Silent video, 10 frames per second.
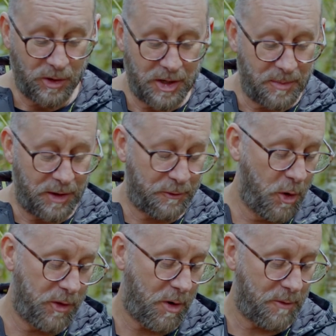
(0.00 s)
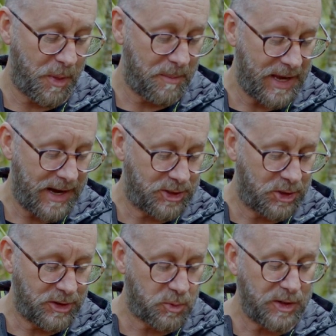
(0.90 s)
a little bit further on from the
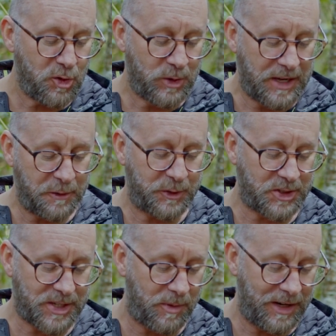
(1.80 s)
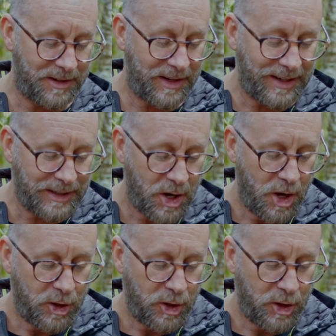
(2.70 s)
Beatitudes, when you give to someone in need,